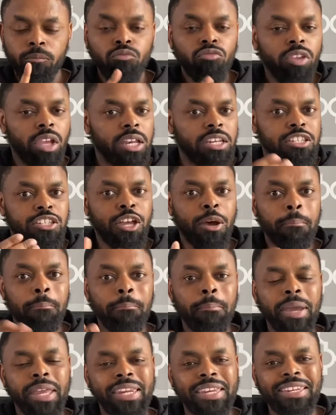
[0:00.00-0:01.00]
It's not
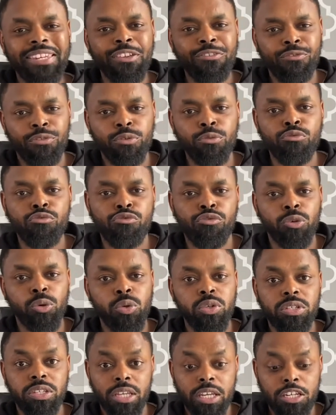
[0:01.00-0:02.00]
many different
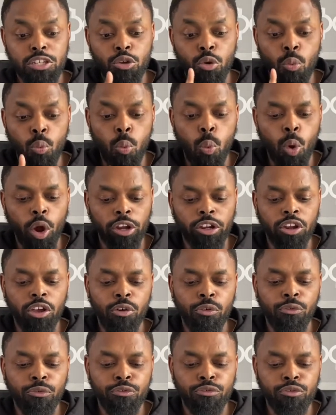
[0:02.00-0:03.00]
fruits, it's one
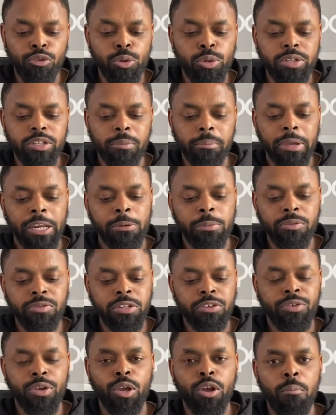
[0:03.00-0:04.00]
fruit made up of
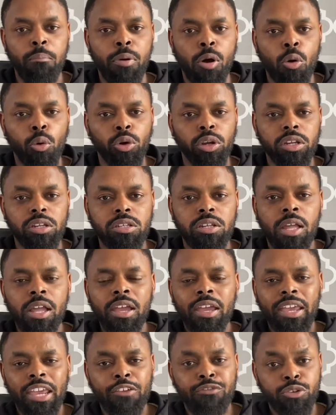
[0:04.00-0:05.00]
different components.
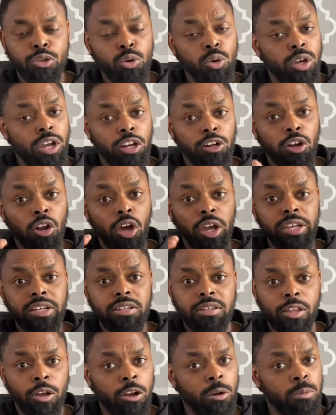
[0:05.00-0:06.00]
If you look at light
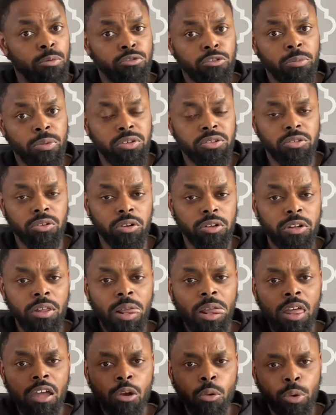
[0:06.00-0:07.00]
that comes from the sun,
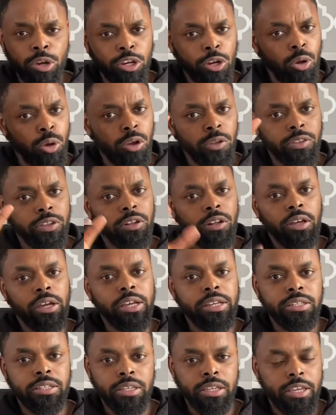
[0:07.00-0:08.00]
when you look at the
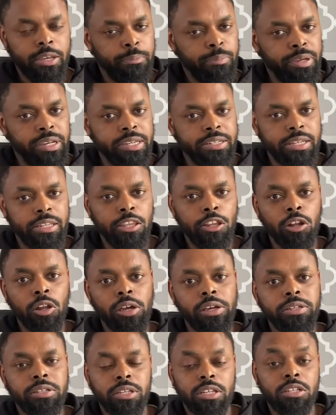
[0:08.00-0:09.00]
light, it appears that the
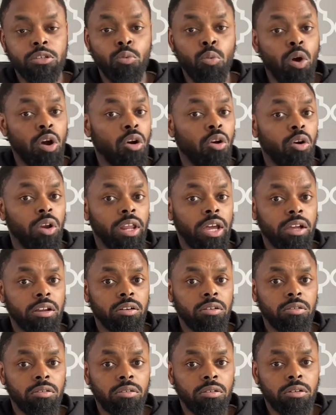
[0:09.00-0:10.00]
light is one color,
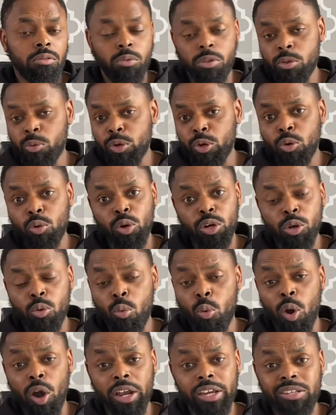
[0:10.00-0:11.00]
whether you want to call it
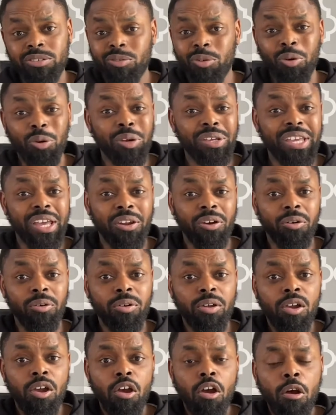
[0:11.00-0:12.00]
white or yellow.
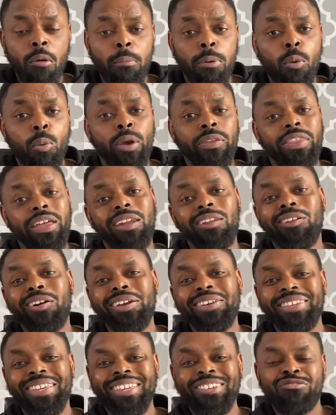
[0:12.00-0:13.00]
But when that
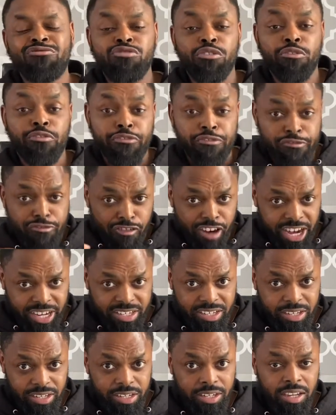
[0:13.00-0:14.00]
light is
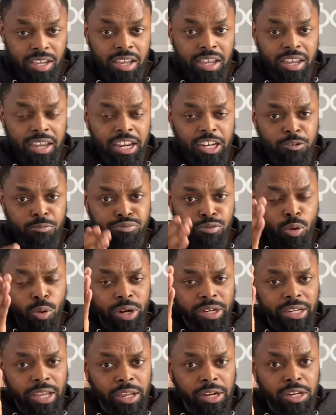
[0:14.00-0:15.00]
refracted, it's broken
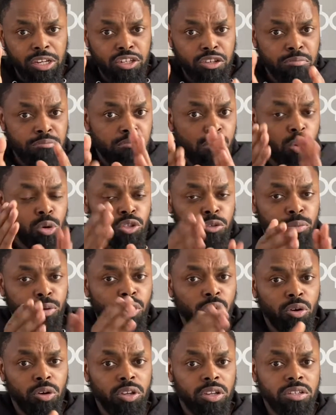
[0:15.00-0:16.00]
down into multiple
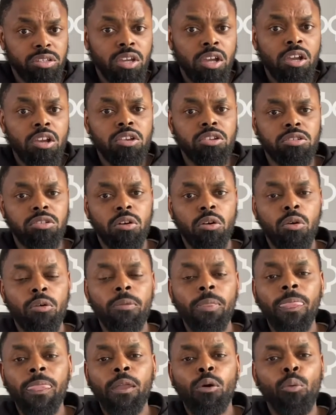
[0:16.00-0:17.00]
colors. So
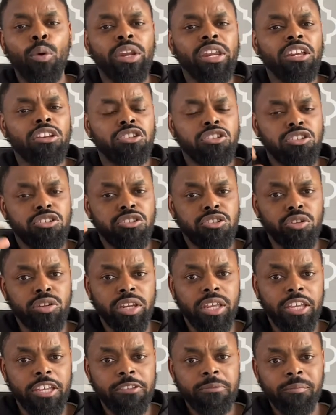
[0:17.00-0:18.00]
when it's
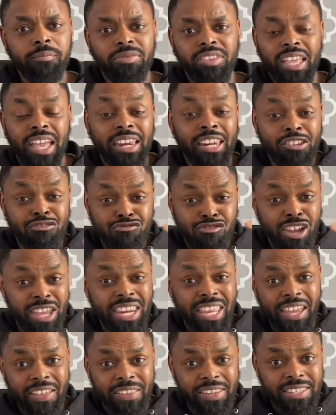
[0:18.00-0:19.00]
sunny and it's raining
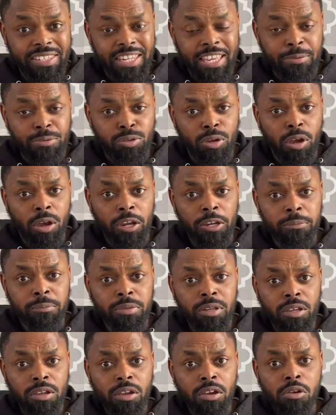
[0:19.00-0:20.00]
at the same time,
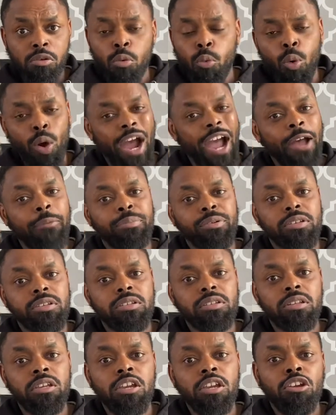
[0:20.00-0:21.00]
what happens?
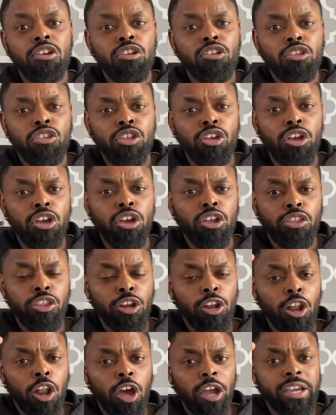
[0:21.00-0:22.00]
The
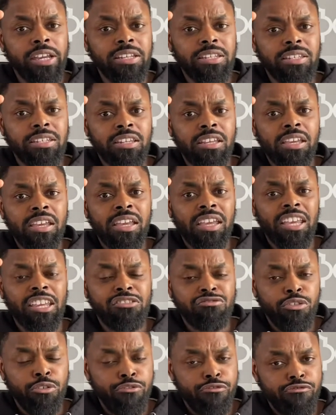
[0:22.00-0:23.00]
light is
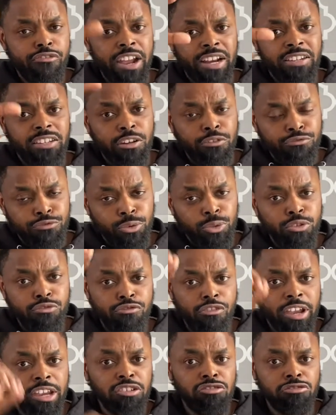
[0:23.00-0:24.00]
refracted through the
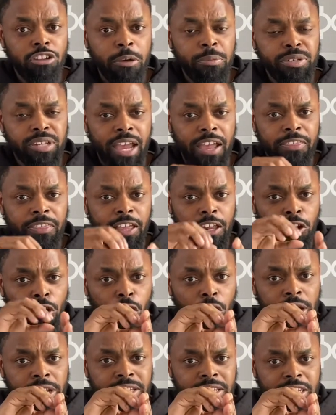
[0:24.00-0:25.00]
raindrops, and that
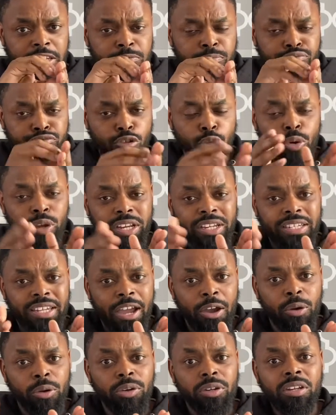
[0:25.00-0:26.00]
light is broken
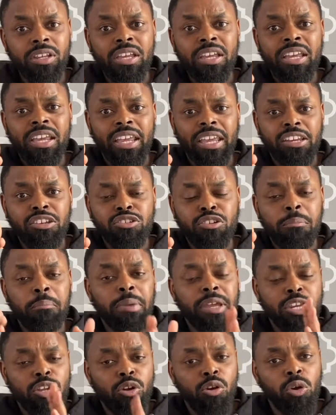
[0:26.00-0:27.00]
down into
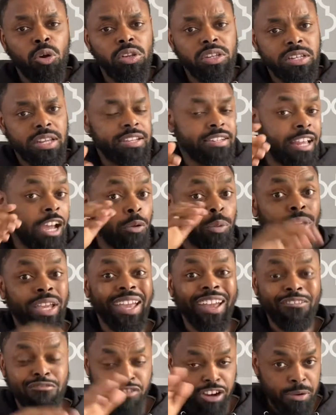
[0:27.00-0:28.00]
many colors, and that's how we get
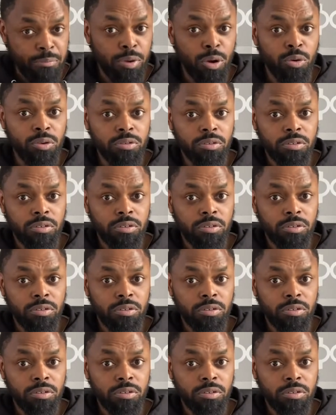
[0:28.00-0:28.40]
a rainbow.